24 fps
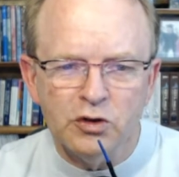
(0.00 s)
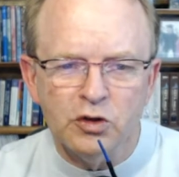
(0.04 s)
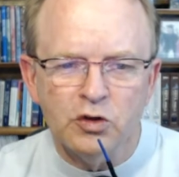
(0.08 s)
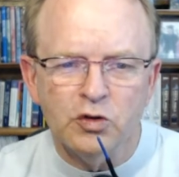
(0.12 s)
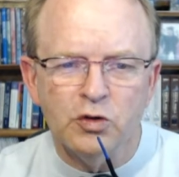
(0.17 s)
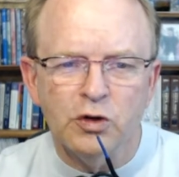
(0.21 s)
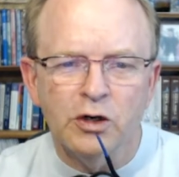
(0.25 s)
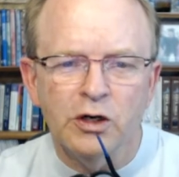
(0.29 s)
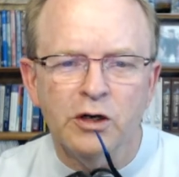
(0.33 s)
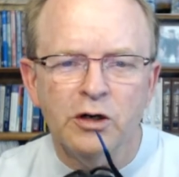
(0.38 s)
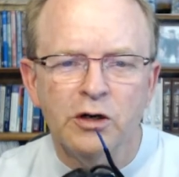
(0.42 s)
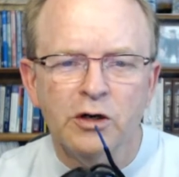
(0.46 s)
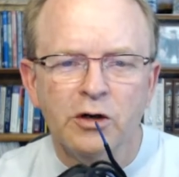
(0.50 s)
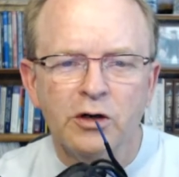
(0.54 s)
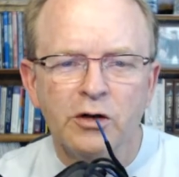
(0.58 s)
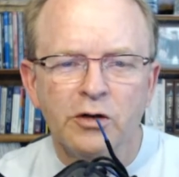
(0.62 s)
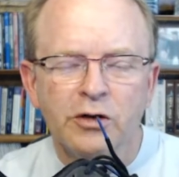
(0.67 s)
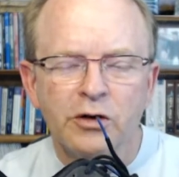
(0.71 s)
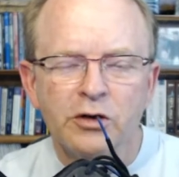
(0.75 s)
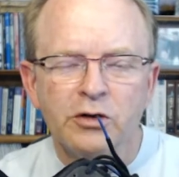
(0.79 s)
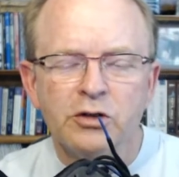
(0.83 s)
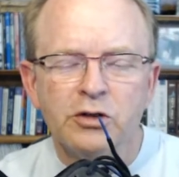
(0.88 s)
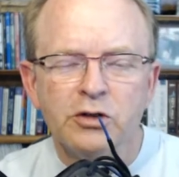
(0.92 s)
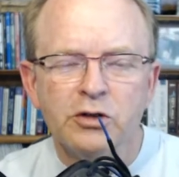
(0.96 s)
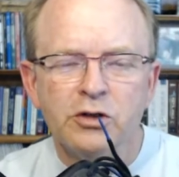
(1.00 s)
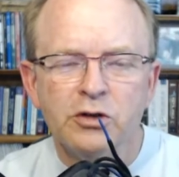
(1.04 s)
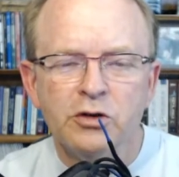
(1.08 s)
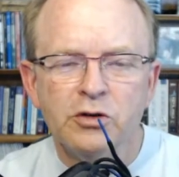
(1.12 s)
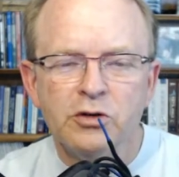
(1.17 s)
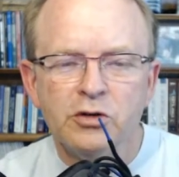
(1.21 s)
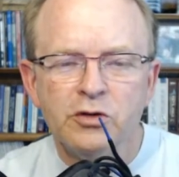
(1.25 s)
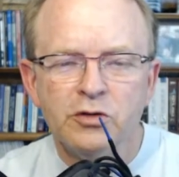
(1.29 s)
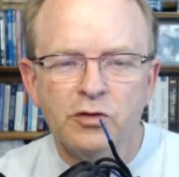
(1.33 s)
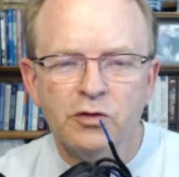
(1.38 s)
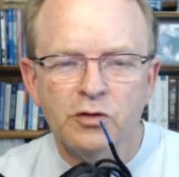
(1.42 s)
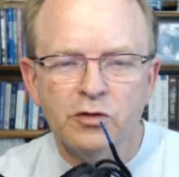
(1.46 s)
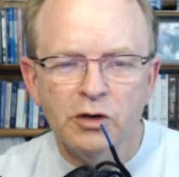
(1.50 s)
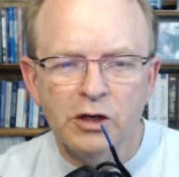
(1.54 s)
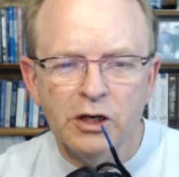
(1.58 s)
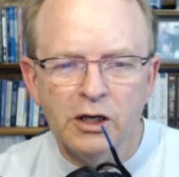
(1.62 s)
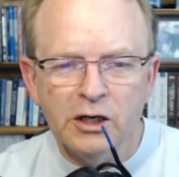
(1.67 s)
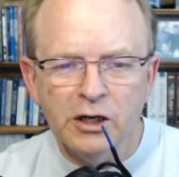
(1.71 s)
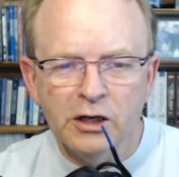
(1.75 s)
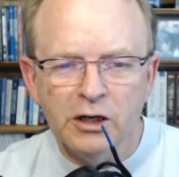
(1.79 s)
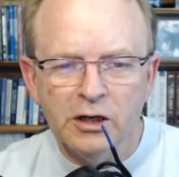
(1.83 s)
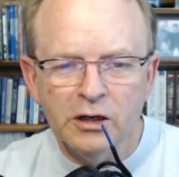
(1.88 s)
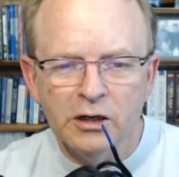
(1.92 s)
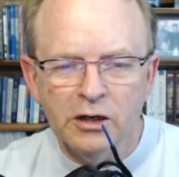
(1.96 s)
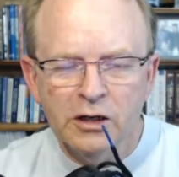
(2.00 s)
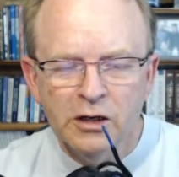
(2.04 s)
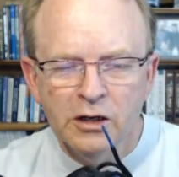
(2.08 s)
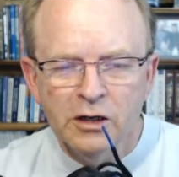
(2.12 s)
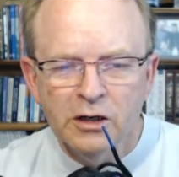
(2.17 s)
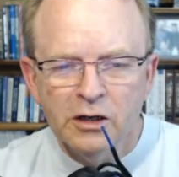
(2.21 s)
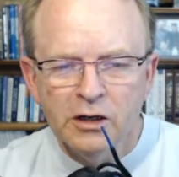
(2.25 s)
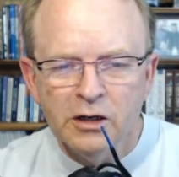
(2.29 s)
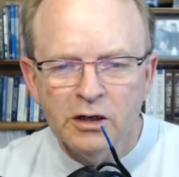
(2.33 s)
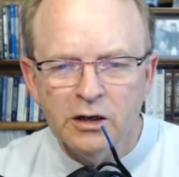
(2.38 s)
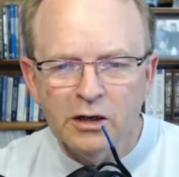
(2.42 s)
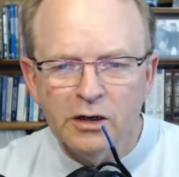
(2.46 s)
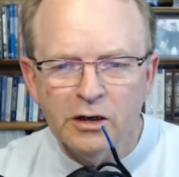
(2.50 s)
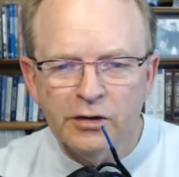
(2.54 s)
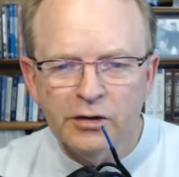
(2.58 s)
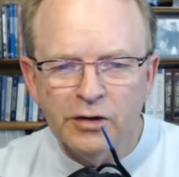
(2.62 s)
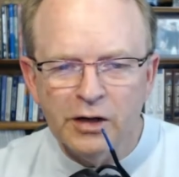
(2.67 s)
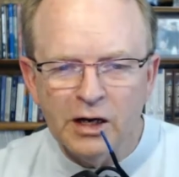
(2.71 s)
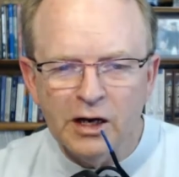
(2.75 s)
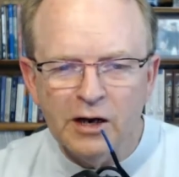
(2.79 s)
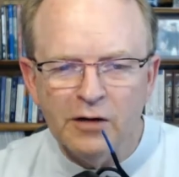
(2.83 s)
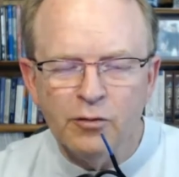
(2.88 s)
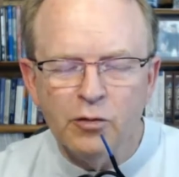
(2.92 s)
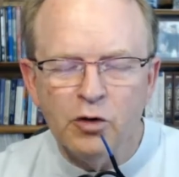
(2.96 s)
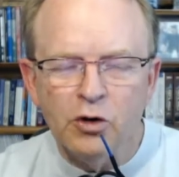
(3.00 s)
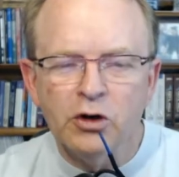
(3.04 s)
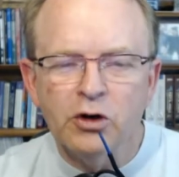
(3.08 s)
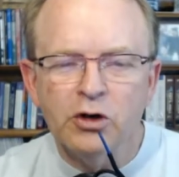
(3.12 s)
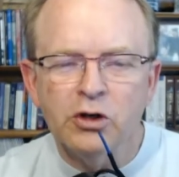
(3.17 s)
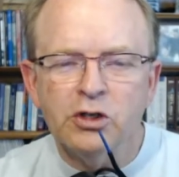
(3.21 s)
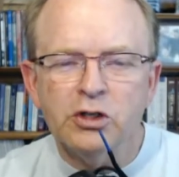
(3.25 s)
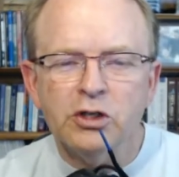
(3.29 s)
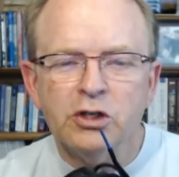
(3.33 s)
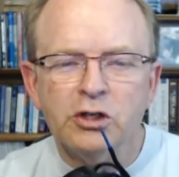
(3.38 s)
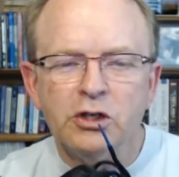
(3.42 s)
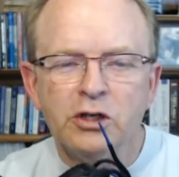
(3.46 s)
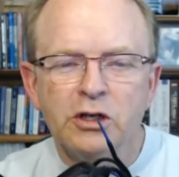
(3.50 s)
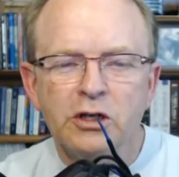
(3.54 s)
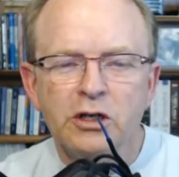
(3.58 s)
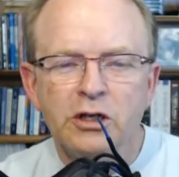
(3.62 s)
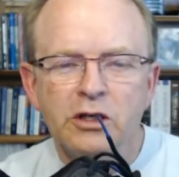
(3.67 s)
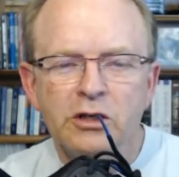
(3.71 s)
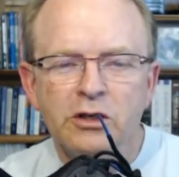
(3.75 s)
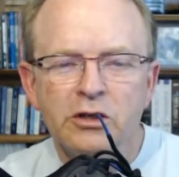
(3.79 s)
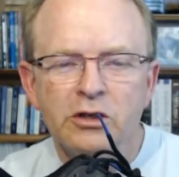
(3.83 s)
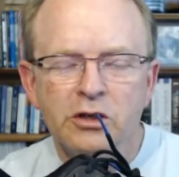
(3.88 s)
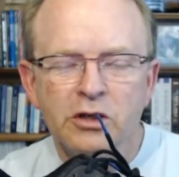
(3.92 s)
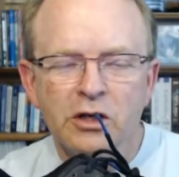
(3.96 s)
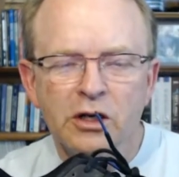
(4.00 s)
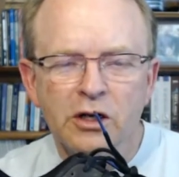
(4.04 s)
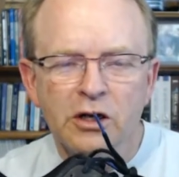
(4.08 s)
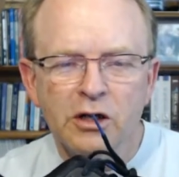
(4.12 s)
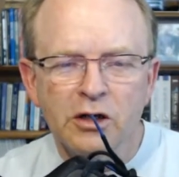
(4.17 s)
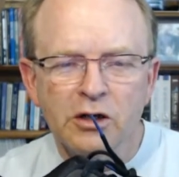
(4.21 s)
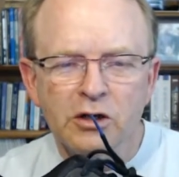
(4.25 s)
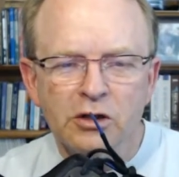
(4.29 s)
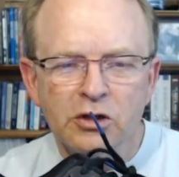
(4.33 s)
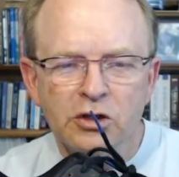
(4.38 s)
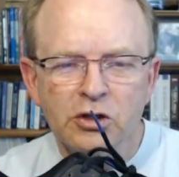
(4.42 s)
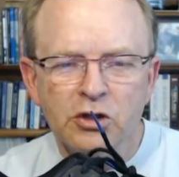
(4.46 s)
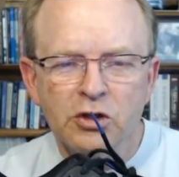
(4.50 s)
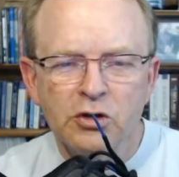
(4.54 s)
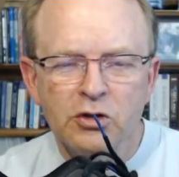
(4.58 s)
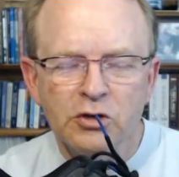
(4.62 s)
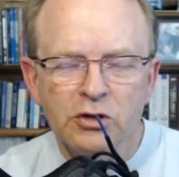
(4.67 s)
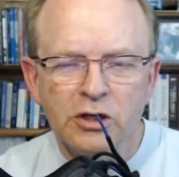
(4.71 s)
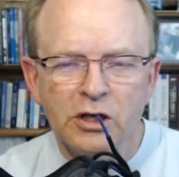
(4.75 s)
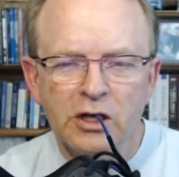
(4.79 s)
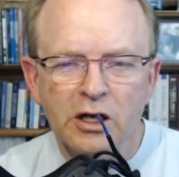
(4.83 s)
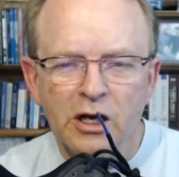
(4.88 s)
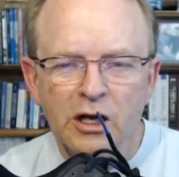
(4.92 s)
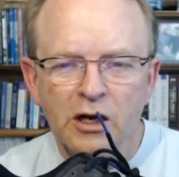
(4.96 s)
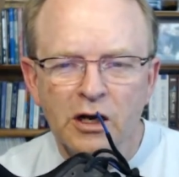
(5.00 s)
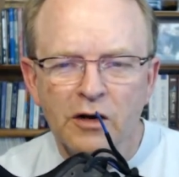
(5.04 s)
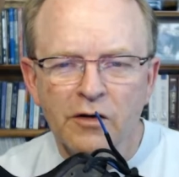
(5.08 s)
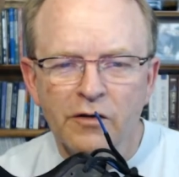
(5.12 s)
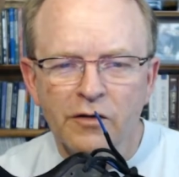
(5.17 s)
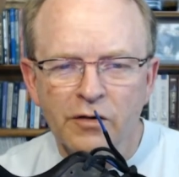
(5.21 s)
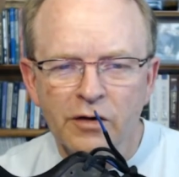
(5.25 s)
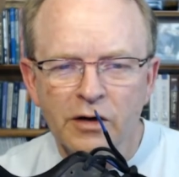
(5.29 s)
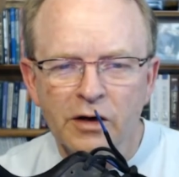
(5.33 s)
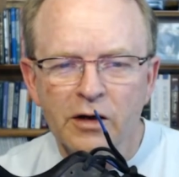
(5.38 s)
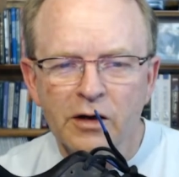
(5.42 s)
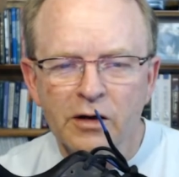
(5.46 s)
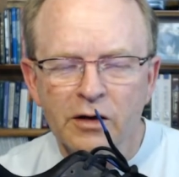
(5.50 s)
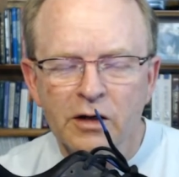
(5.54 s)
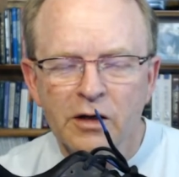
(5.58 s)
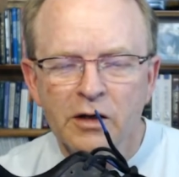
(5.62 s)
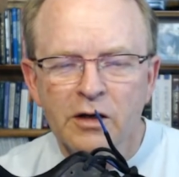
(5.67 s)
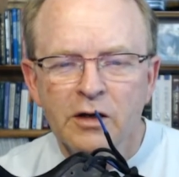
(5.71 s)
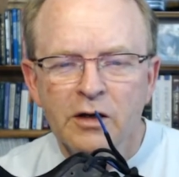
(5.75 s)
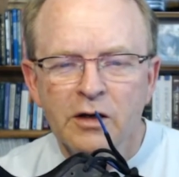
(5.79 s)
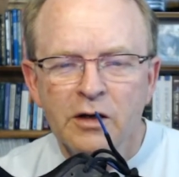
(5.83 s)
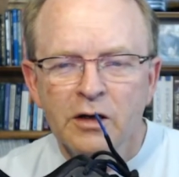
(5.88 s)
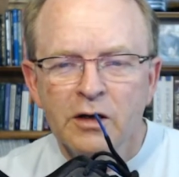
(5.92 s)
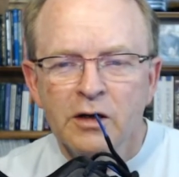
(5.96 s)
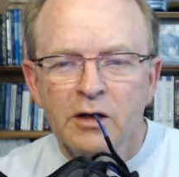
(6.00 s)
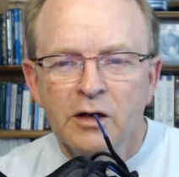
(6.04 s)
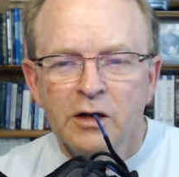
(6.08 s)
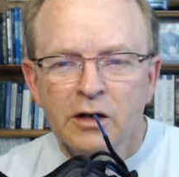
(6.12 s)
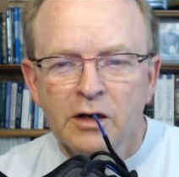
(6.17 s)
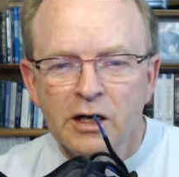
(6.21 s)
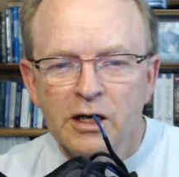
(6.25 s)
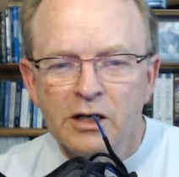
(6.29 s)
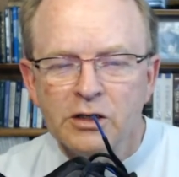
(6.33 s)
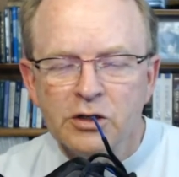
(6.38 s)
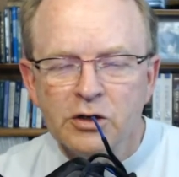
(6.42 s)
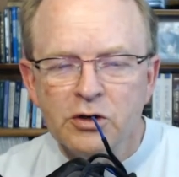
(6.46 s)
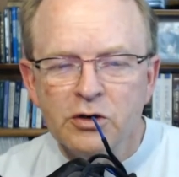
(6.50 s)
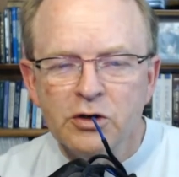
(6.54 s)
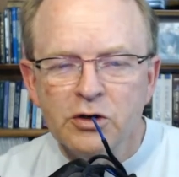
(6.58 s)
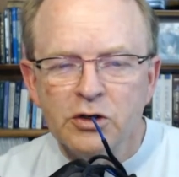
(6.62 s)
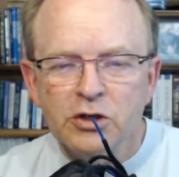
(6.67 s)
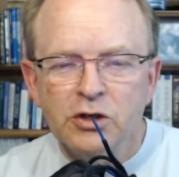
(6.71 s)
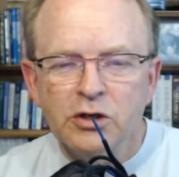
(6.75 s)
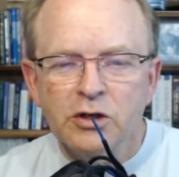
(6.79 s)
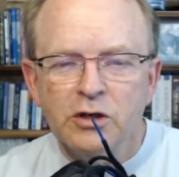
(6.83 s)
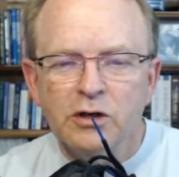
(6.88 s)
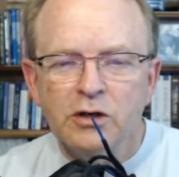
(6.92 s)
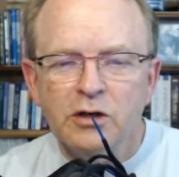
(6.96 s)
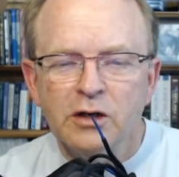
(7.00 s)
for trail. There are shoes for running that have more cushion, and shoes that have less cushion.